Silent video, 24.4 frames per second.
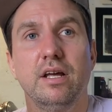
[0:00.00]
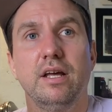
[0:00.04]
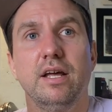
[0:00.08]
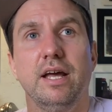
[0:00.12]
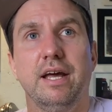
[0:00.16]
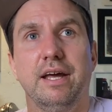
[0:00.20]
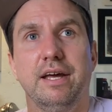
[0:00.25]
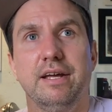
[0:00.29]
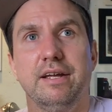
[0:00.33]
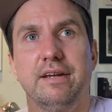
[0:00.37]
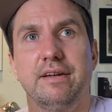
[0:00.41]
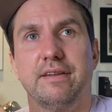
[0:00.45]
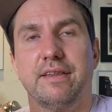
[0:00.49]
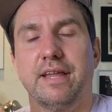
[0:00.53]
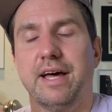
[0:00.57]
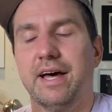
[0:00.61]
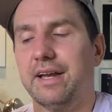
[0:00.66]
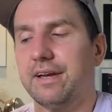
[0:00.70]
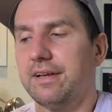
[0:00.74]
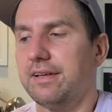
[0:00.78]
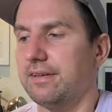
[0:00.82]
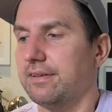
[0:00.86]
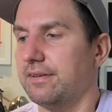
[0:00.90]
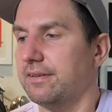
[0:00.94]
and
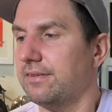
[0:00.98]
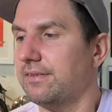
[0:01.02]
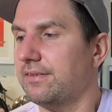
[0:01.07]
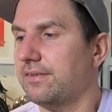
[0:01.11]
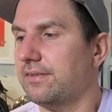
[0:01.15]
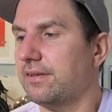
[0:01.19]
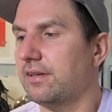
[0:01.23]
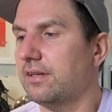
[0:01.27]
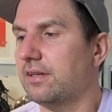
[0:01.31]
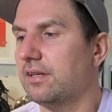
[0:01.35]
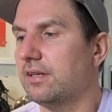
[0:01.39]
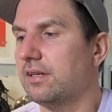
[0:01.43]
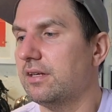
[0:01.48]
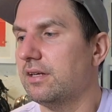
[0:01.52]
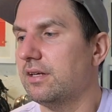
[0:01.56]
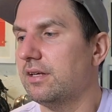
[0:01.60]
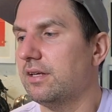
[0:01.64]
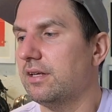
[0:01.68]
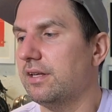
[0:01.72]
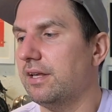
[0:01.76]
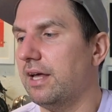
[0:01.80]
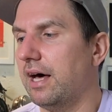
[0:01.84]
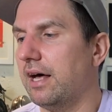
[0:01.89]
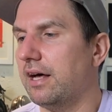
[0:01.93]
that is
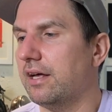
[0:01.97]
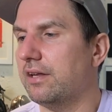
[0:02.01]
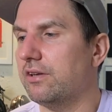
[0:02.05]
not